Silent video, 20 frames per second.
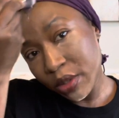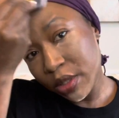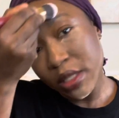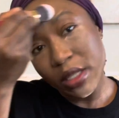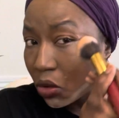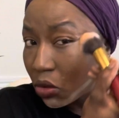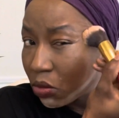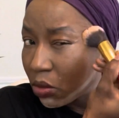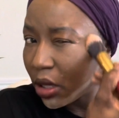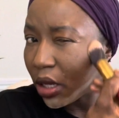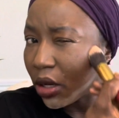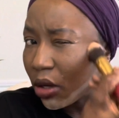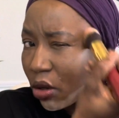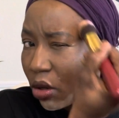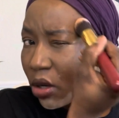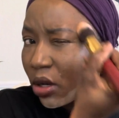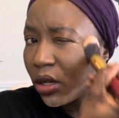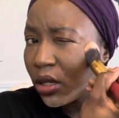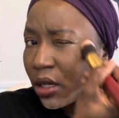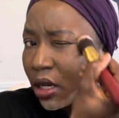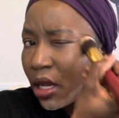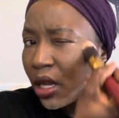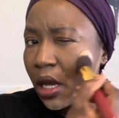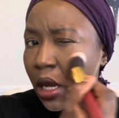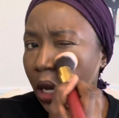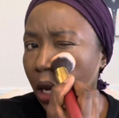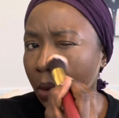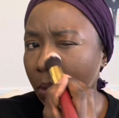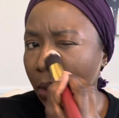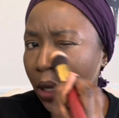Oh my God, how
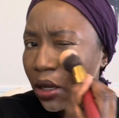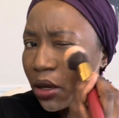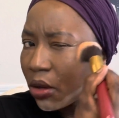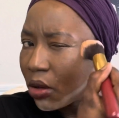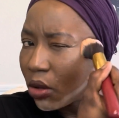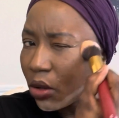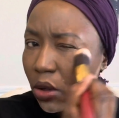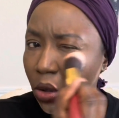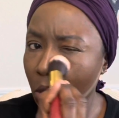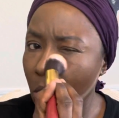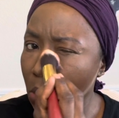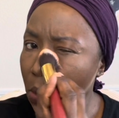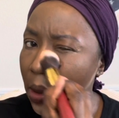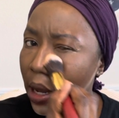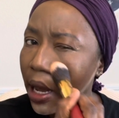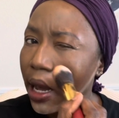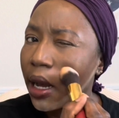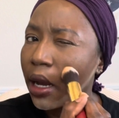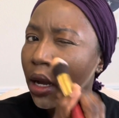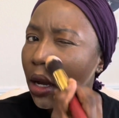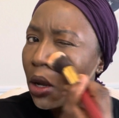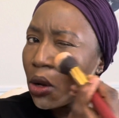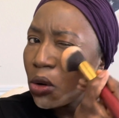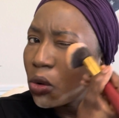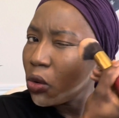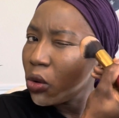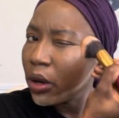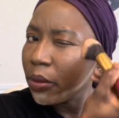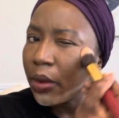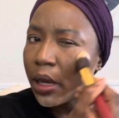am I gonna go back? Who
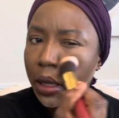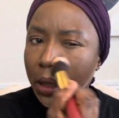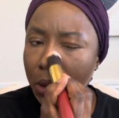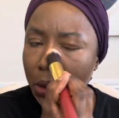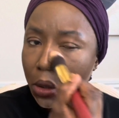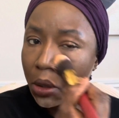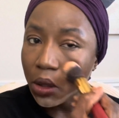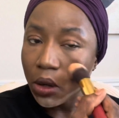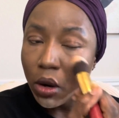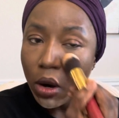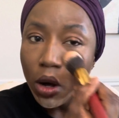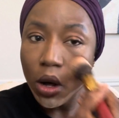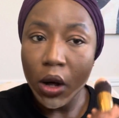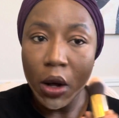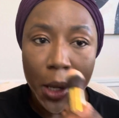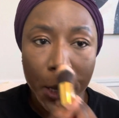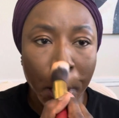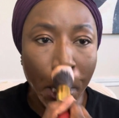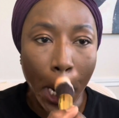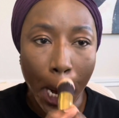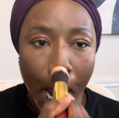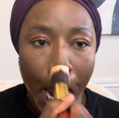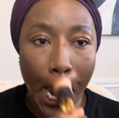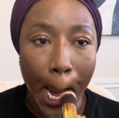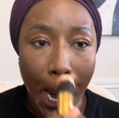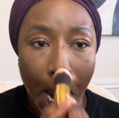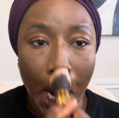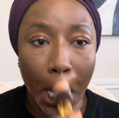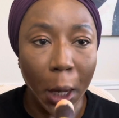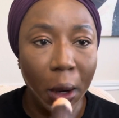am I gonna call? I have
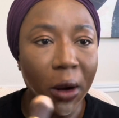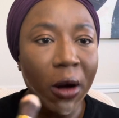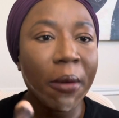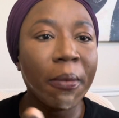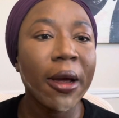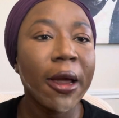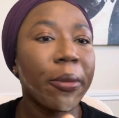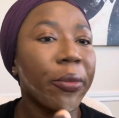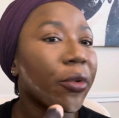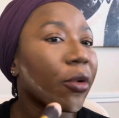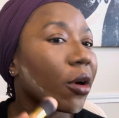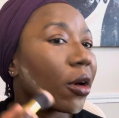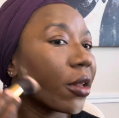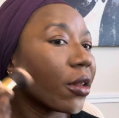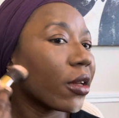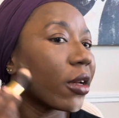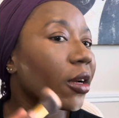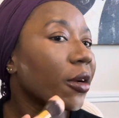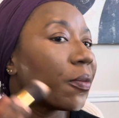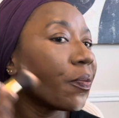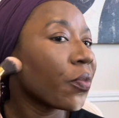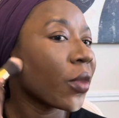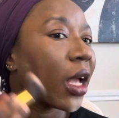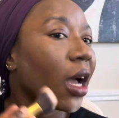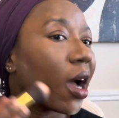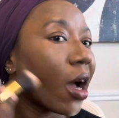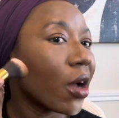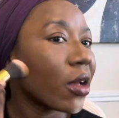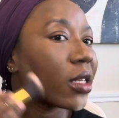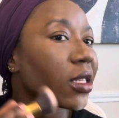to call my brother. How
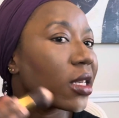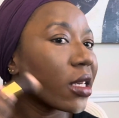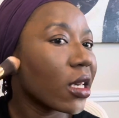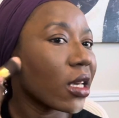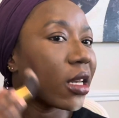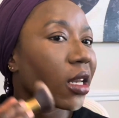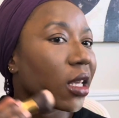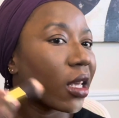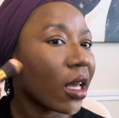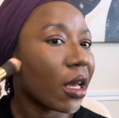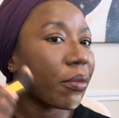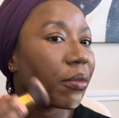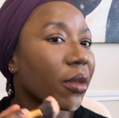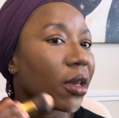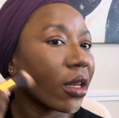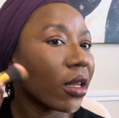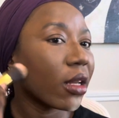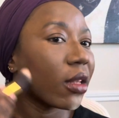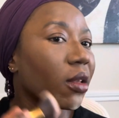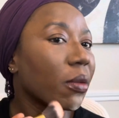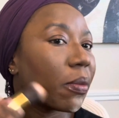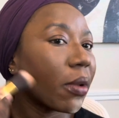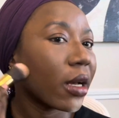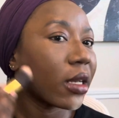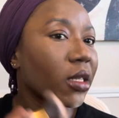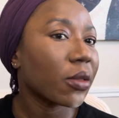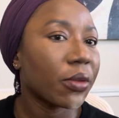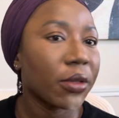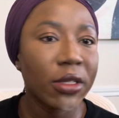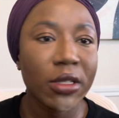is he gonna get me another
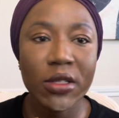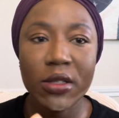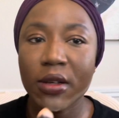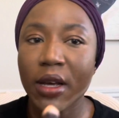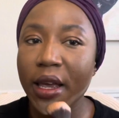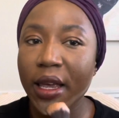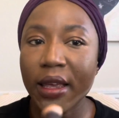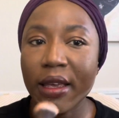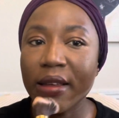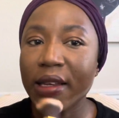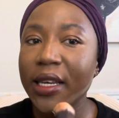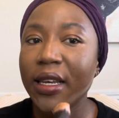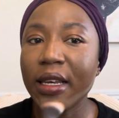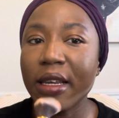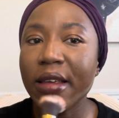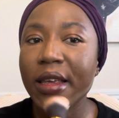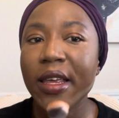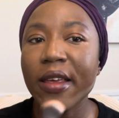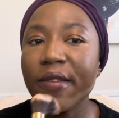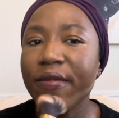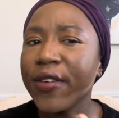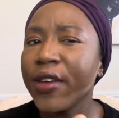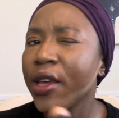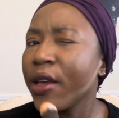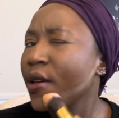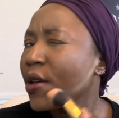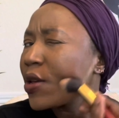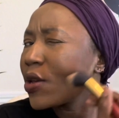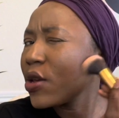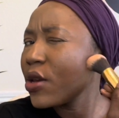passport so I could leave?"
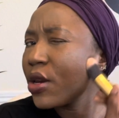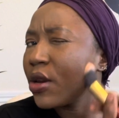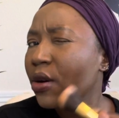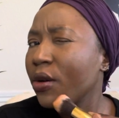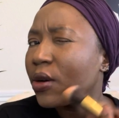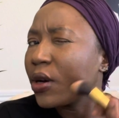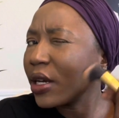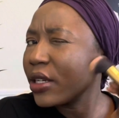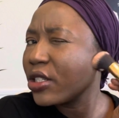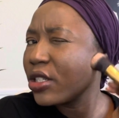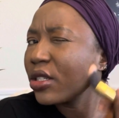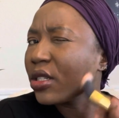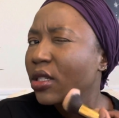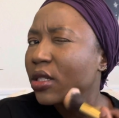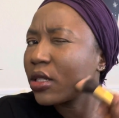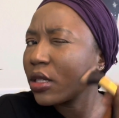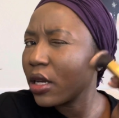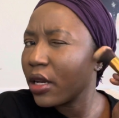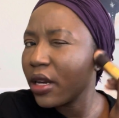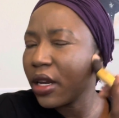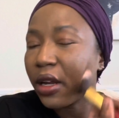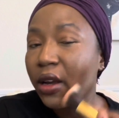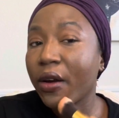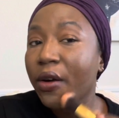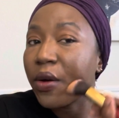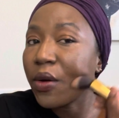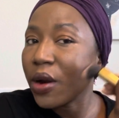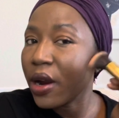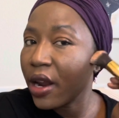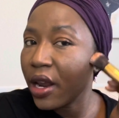I just started
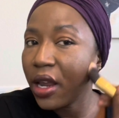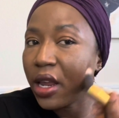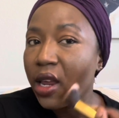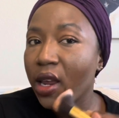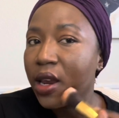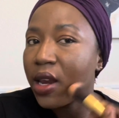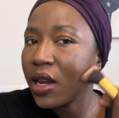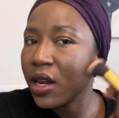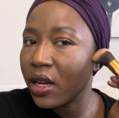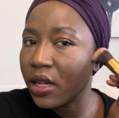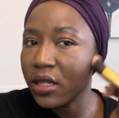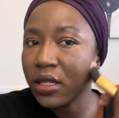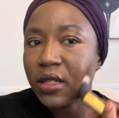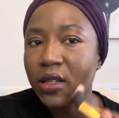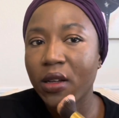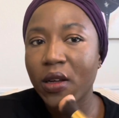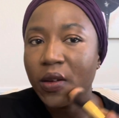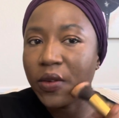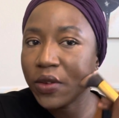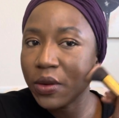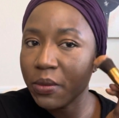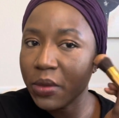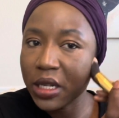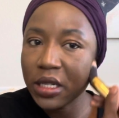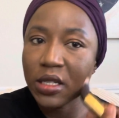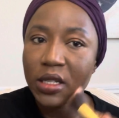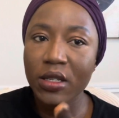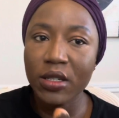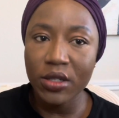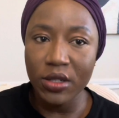crying and stuff, and my
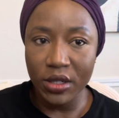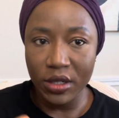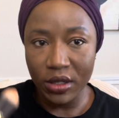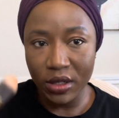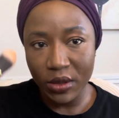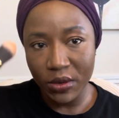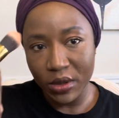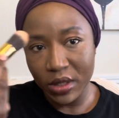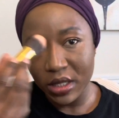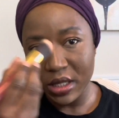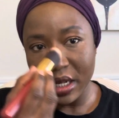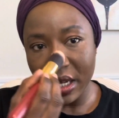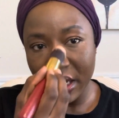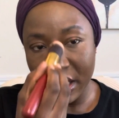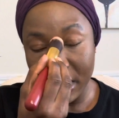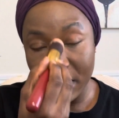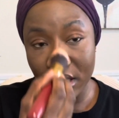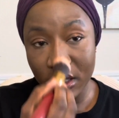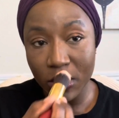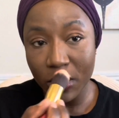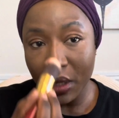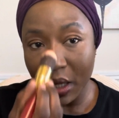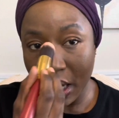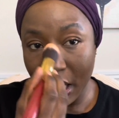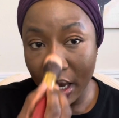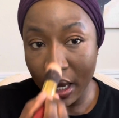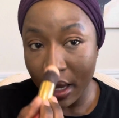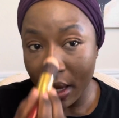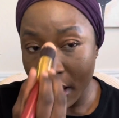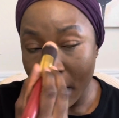sister-in-law was like, "It's
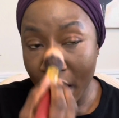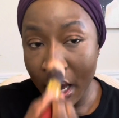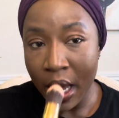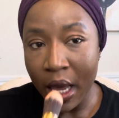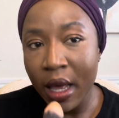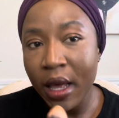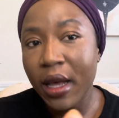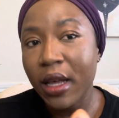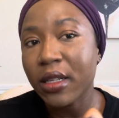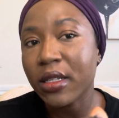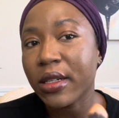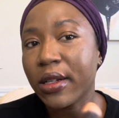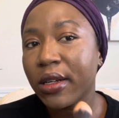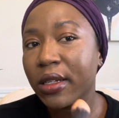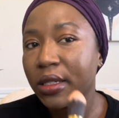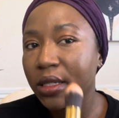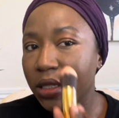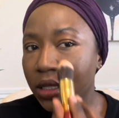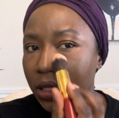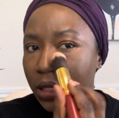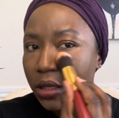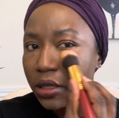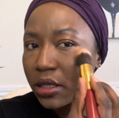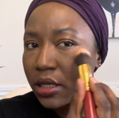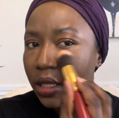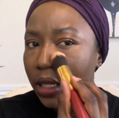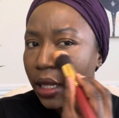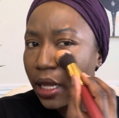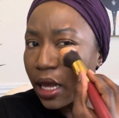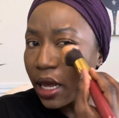okay, as long as there's
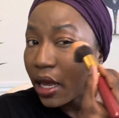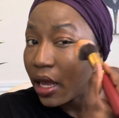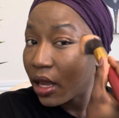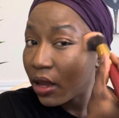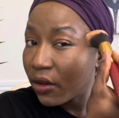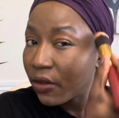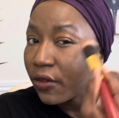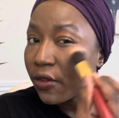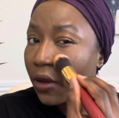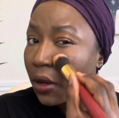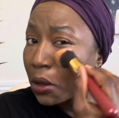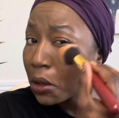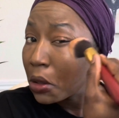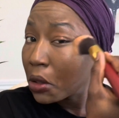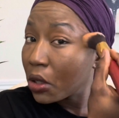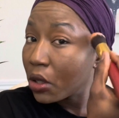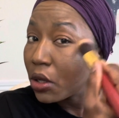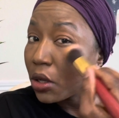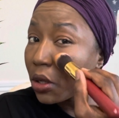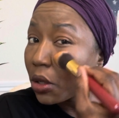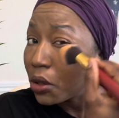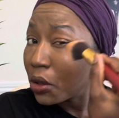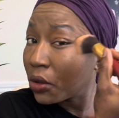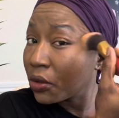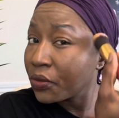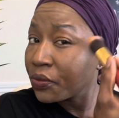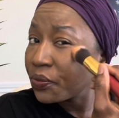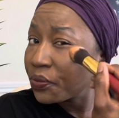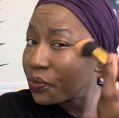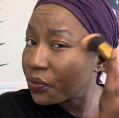life,
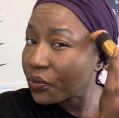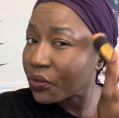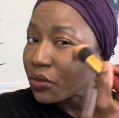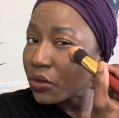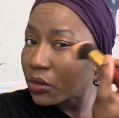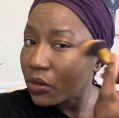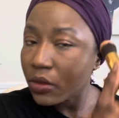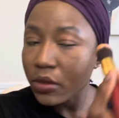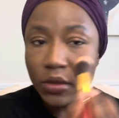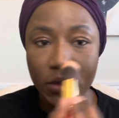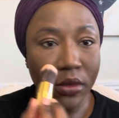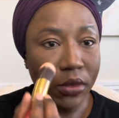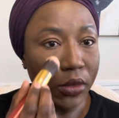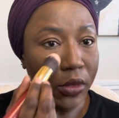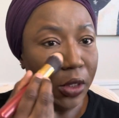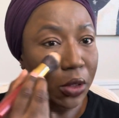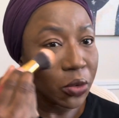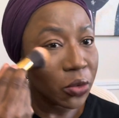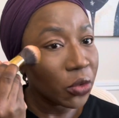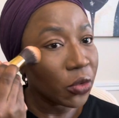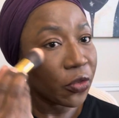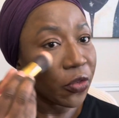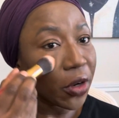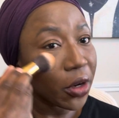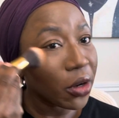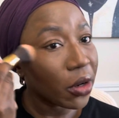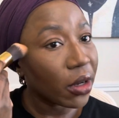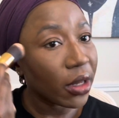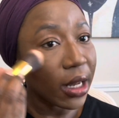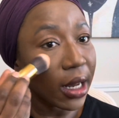we'll figure
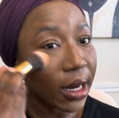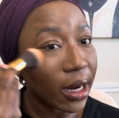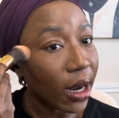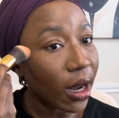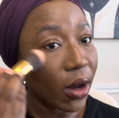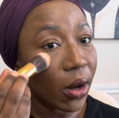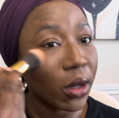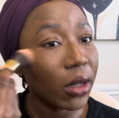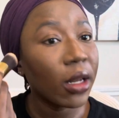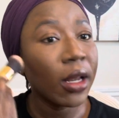that out.